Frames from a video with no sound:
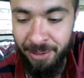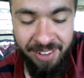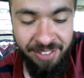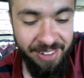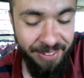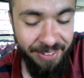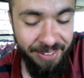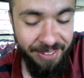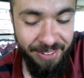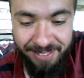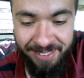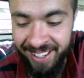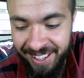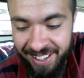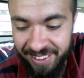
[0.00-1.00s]
know if you ever
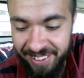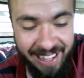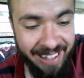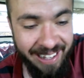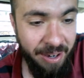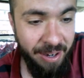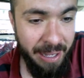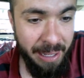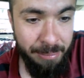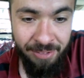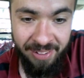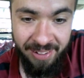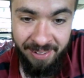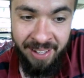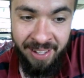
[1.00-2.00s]
seen that last part of the Bible and stuff.
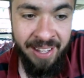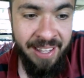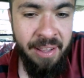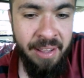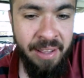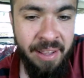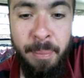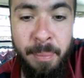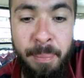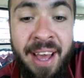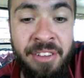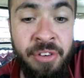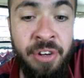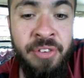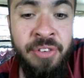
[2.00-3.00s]
Okay, the pastor is
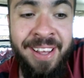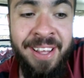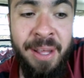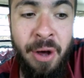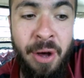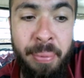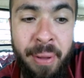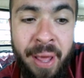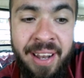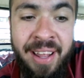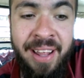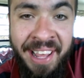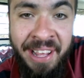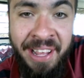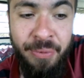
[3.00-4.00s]
talking about pain and
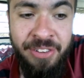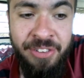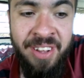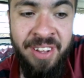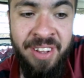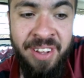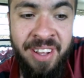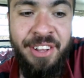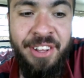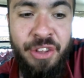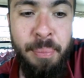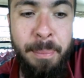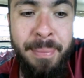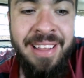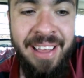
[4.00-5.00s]
anguish and
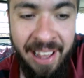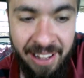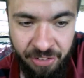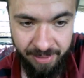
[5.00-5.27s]
humiliation